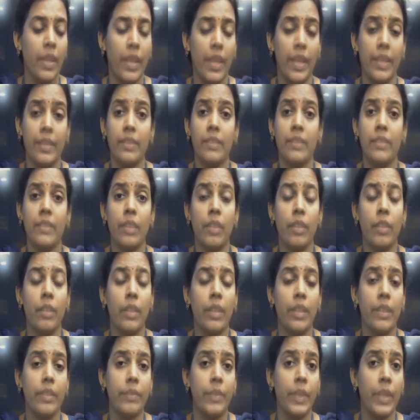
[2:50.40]
And
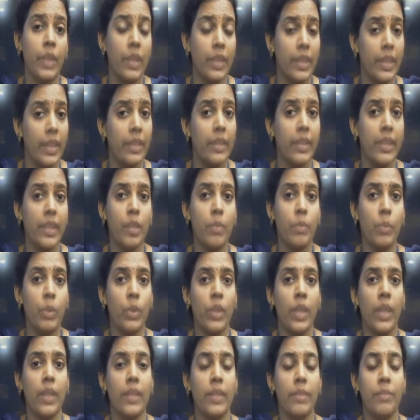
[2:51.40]
we are hearing
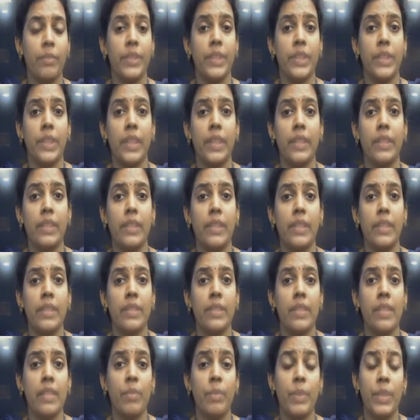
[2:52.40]
about artificial
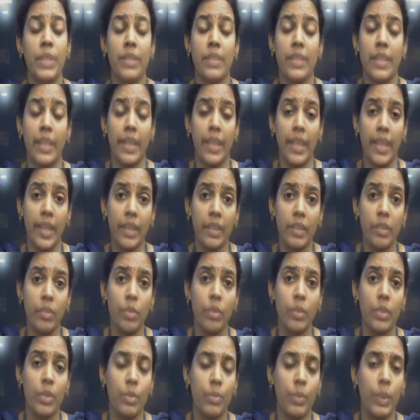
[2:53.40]
intelligence, which is again
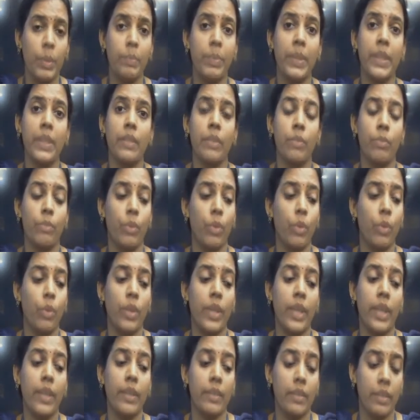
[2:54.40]
sweeping the
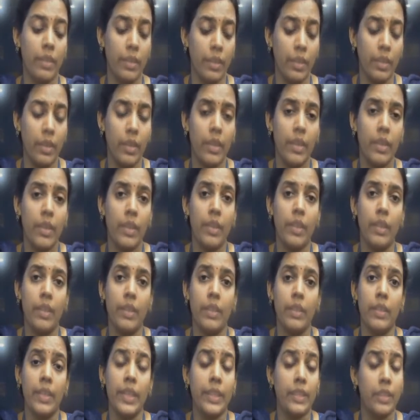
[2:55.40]
floor, and
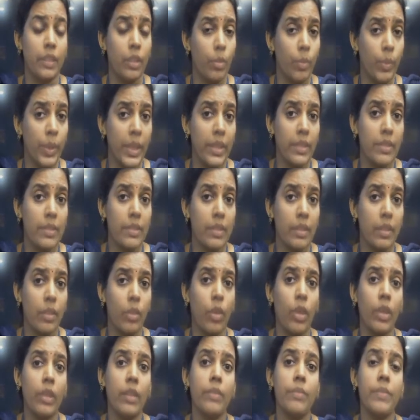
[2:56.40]
it requires a
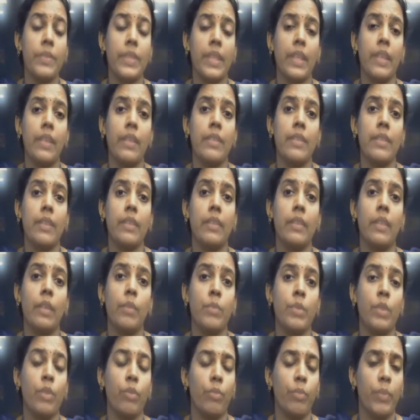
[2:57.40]
lot of skills in
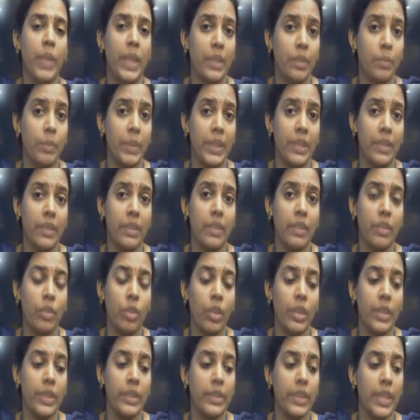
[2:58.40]
terms of mathematical
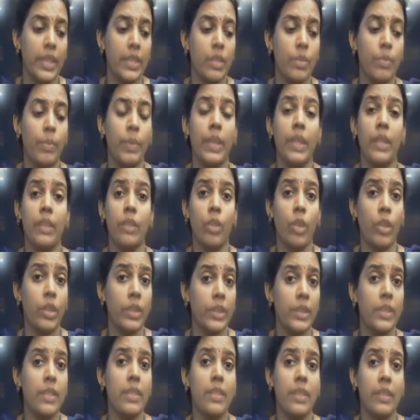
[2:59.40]
knowledge as well, and
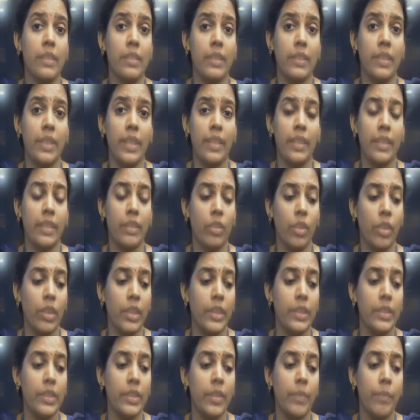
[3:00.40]
not just engineering
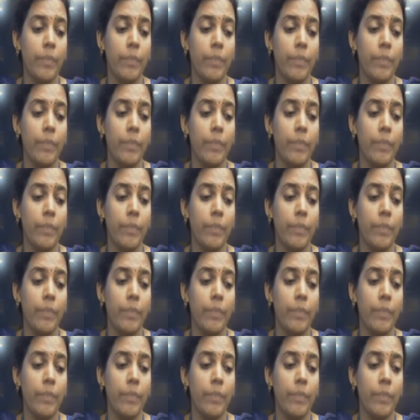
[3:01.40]
knowledge.